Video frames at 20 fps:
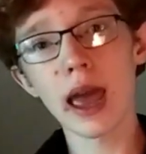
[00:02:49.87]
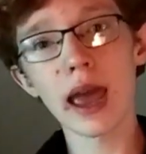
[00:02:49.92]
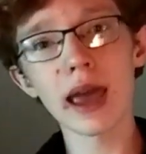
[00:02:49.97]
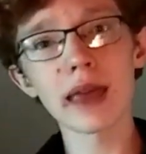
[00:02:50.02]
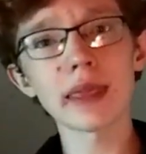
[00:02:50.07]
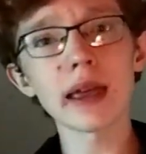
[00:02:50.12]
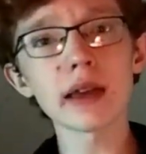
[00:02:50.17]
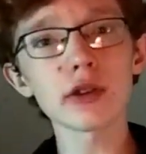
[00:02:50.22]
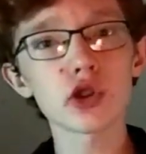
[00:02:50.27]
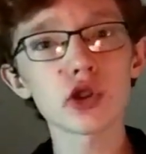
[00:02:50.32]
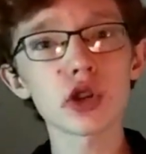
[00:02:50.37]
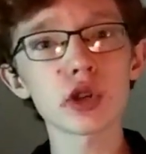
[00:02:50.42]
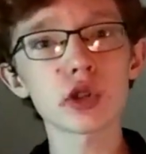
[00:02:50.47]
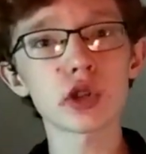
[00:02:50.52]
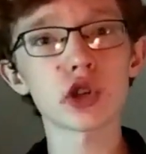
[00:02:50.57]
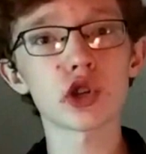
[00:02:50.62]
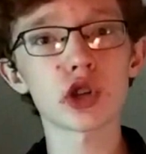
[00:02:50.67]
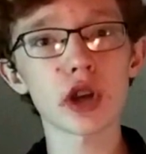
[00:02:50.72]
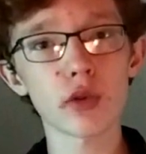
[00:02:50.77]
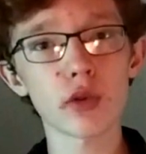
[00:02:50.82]
And that's just
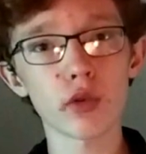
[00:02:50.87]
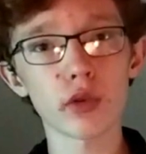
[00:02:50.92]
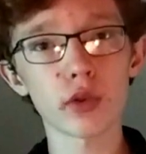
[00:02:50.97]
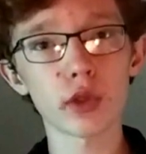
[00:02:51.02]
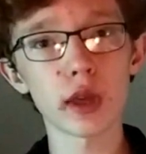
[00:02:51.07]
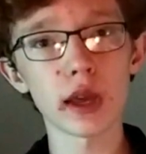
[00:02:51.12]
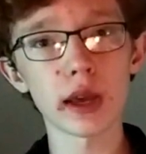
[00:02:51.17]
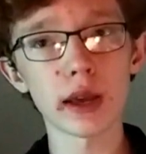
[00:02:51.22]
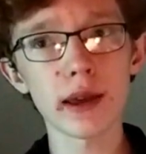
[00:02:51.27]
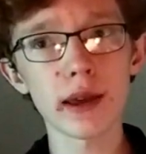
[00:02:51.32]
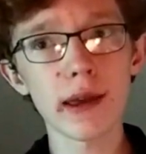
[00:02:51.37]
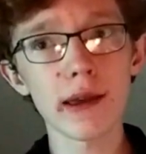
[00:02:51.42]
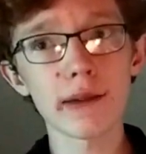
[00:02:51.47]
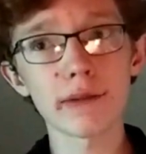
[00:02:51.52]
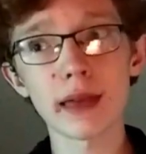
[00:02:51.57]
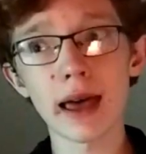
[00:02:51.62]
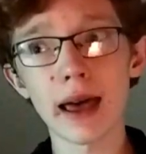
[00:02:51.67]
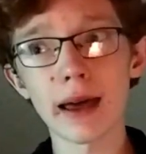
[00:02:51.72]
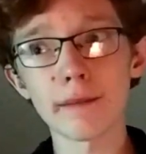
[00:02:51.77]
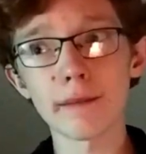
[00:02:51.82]
a general thing
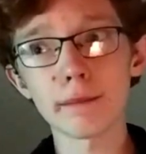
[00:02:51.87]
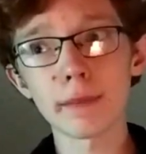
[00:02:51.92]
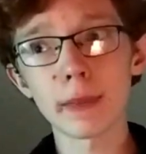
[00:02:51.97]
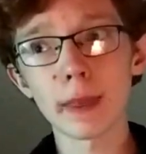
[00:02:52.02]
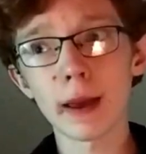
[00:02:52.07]
that